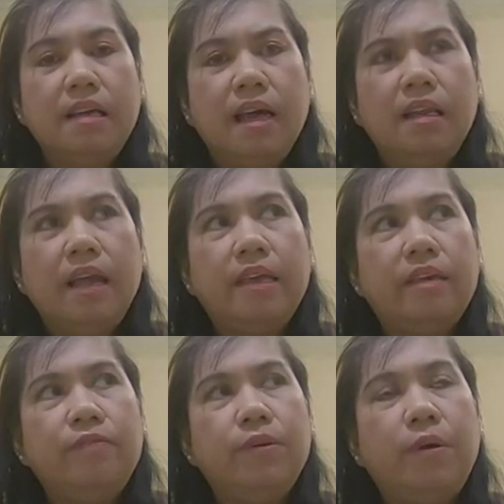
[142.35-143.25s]
Unlike
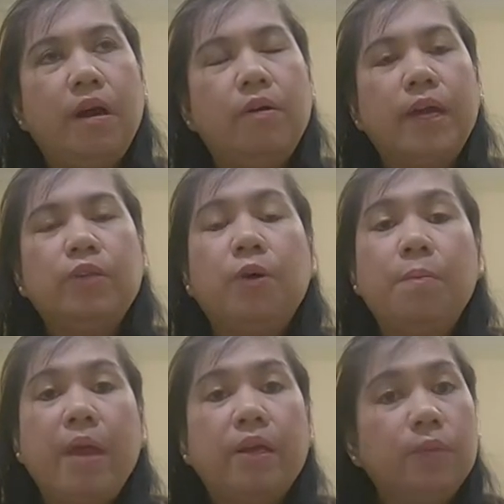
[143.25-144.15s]
if you are going to
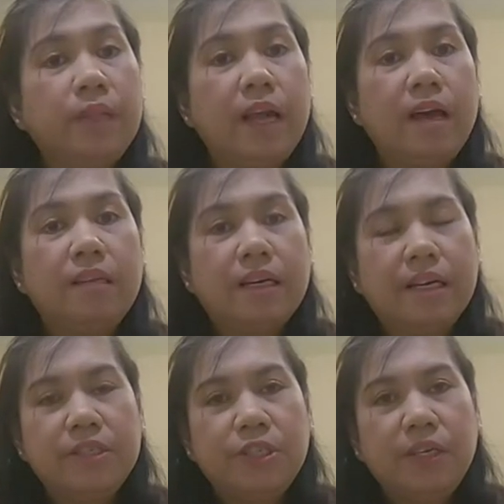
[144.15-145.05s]
compare it with the other
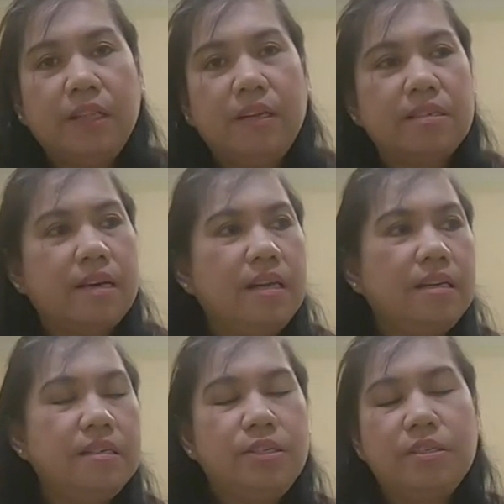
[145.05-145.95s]
country, their
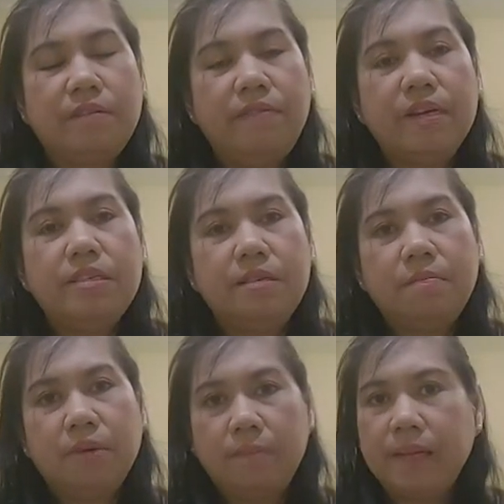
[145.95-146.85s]
salad is just a very simple.